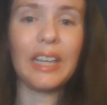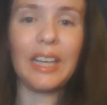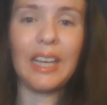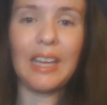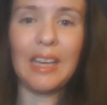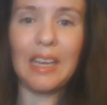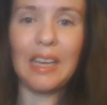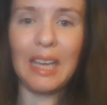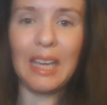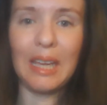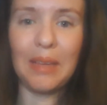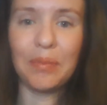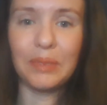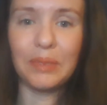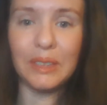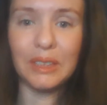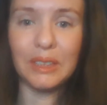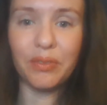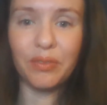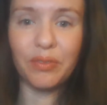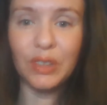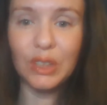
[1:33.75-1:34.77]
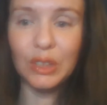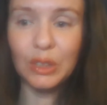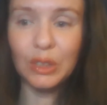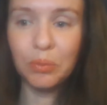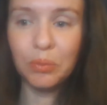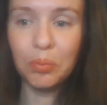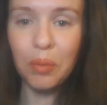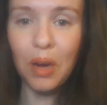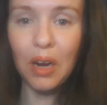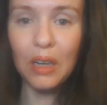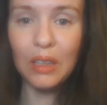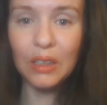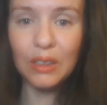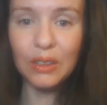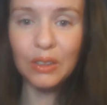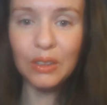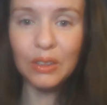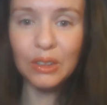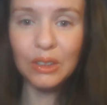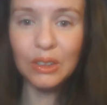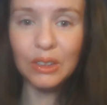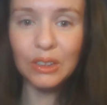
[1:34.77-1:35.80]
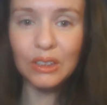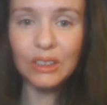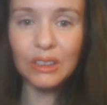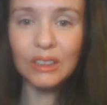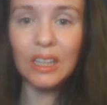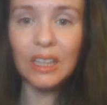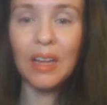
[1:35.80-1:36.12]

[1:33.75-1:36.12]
It keeps food particles,